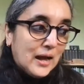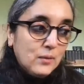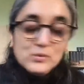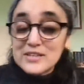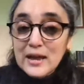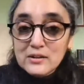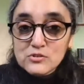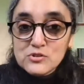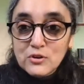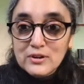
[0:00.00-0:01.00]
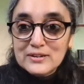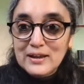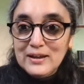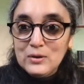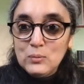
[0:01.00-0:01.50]
I was at a
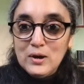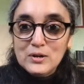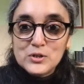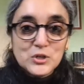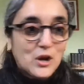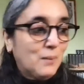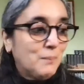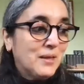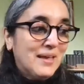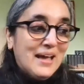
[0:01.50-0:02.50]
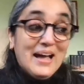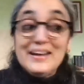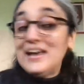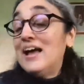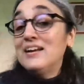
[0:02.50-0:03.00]
storytelling workshop i
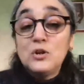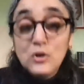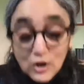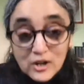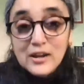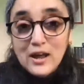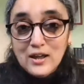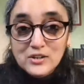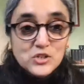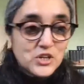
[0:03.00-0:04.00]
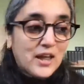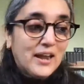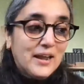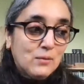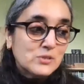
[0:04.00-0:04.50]
had a good lunch
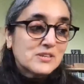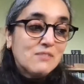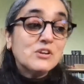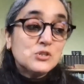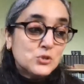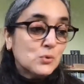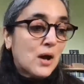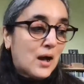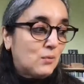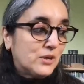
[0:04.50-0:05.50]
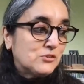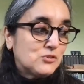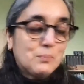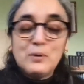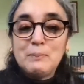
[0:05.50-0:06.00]
and I was given two hours
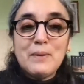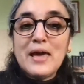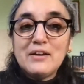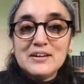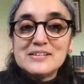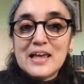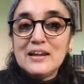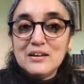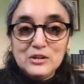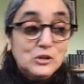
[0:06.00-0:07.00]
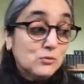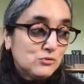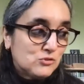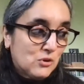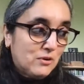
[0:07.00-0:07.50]
to prepare and tell a new
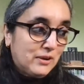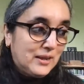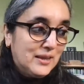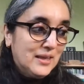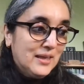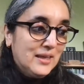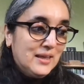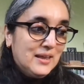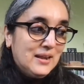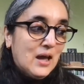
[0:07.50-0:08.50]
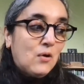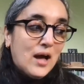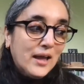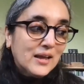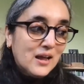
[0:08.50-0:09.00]
story. Now,
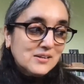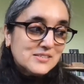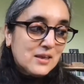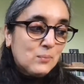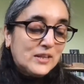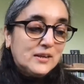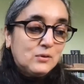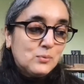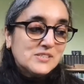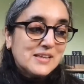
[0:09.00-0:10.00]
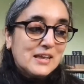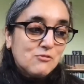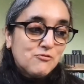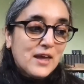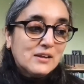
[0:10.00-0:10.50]
I can't say whether it was the
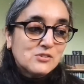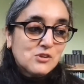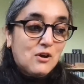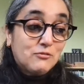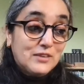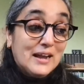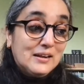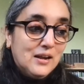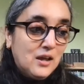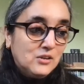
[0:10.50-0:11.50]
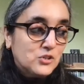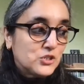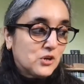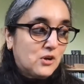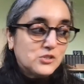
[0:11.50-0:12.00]
effects of that
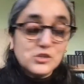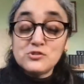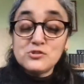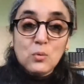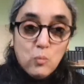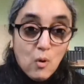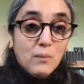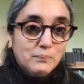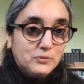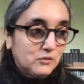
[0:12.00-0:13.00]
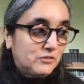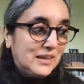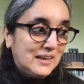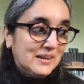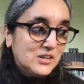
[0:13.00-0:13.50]
lunch or just the warmth of the
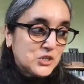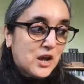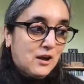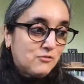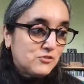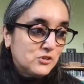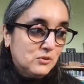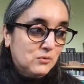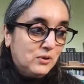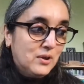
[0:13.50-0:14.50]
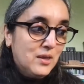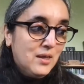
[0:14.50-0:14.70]
English afternoon,